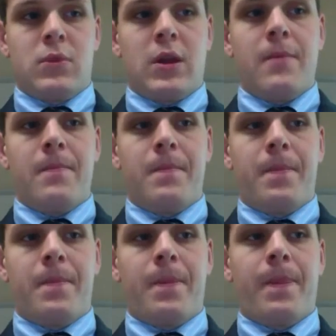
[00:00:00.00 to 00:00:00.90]
Okay.
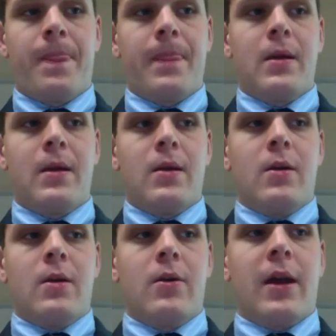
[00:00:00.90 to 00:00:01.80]

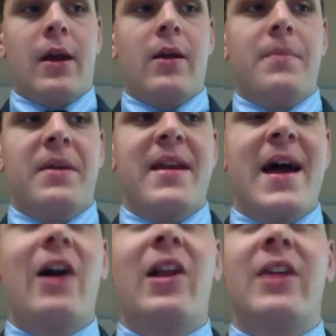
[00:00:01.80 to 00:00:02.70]
Okay, but
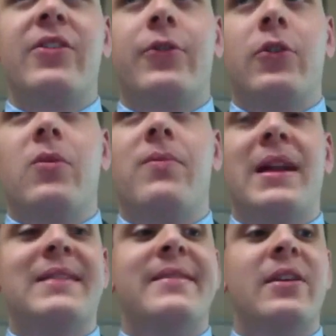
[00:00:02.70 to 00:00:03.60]
now let's assume
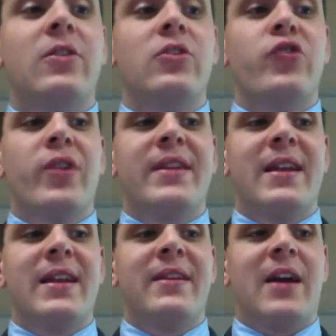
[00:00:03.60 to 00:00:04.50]
that it's still a joint
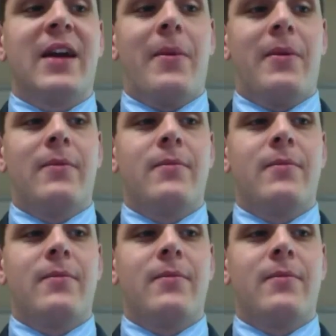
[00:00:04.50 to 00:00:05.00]
tenancy in common.